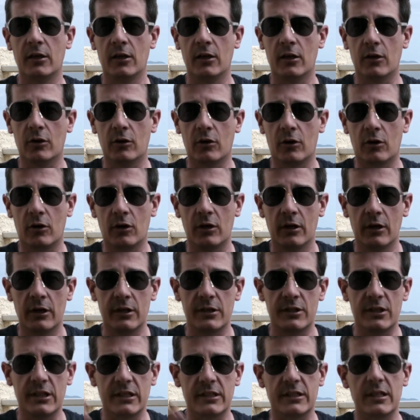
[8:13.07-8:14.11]
or
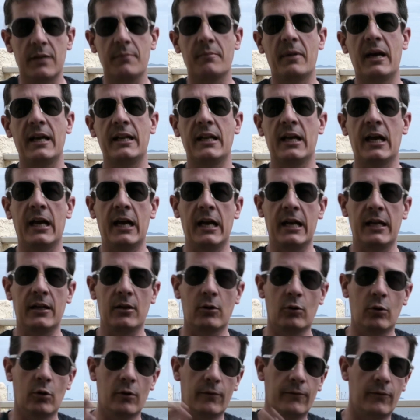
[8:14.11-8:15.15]
16:9
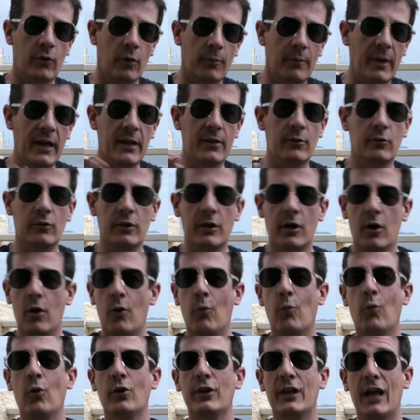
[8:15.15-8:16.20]
or 4:3,
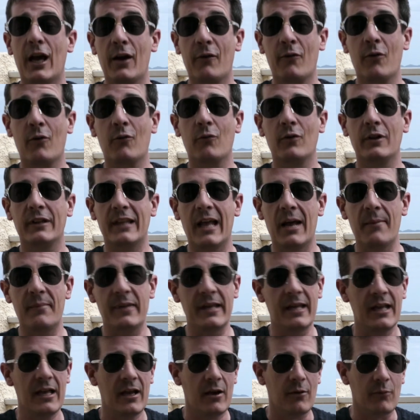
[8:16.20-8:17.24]
whatever would that be.